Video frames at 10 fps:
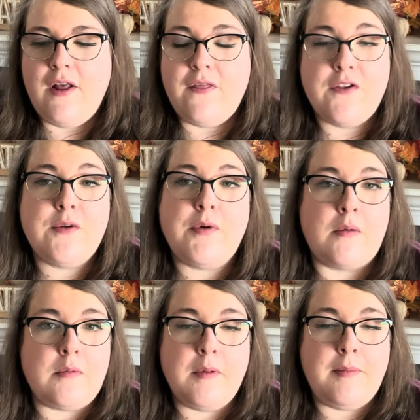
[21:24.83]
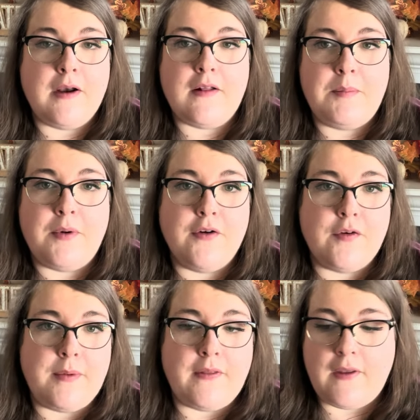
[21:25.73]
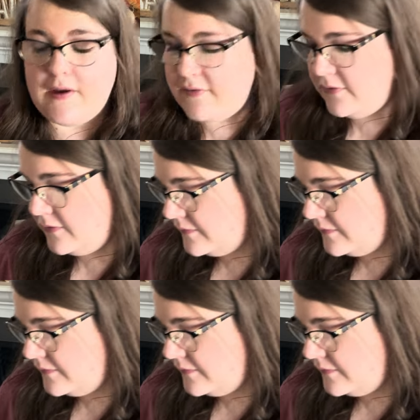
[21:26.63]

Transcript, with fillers: This will probably be a club bar for me in the end.